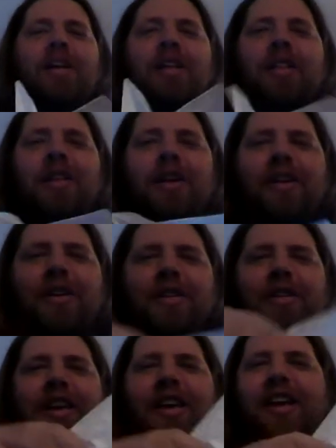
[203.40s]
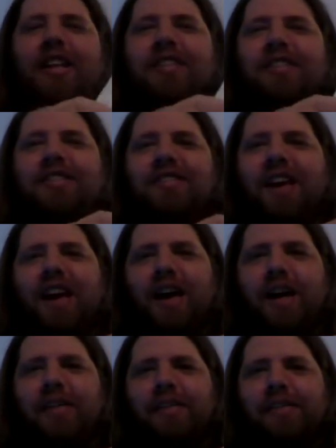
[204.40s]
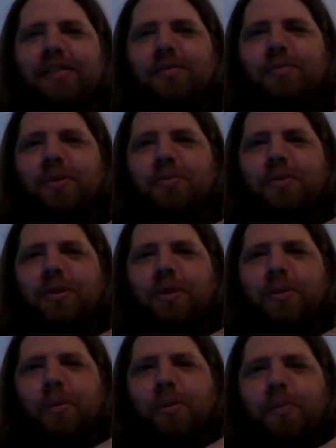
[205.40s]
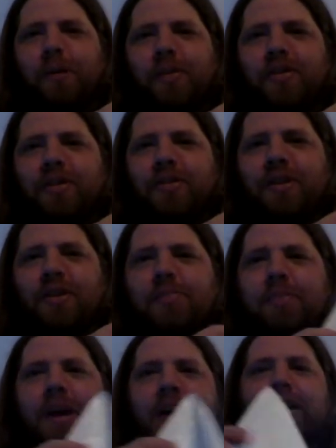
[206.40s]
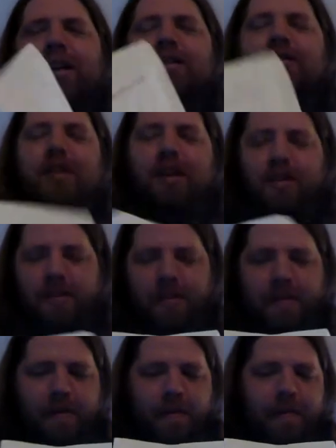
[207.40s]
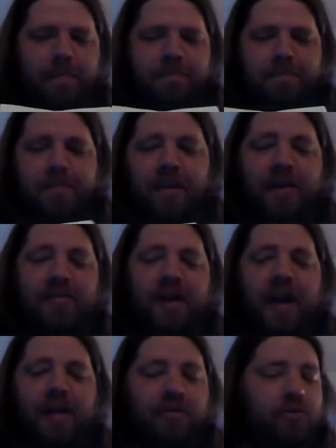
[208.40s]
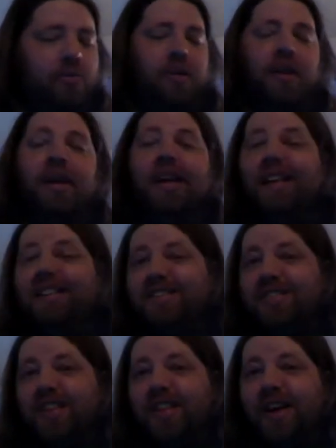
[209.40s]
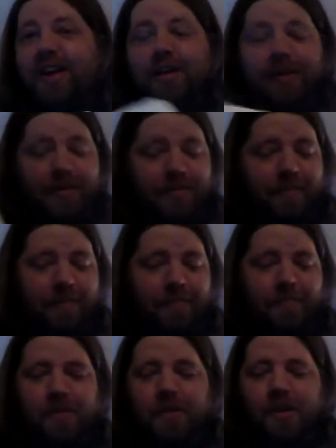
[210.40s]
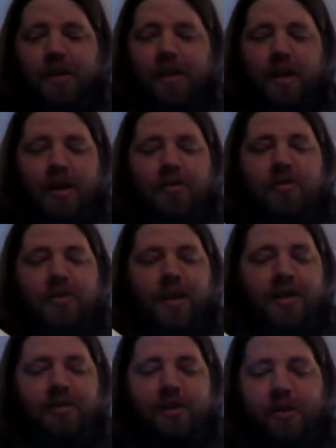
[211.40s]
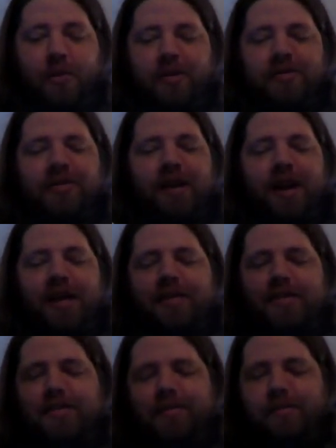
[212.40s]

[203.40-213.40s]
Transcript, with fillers: look on the inside, this is what's really cool about this lunch bag is that it's actually insulated. Uh, so that's always nice.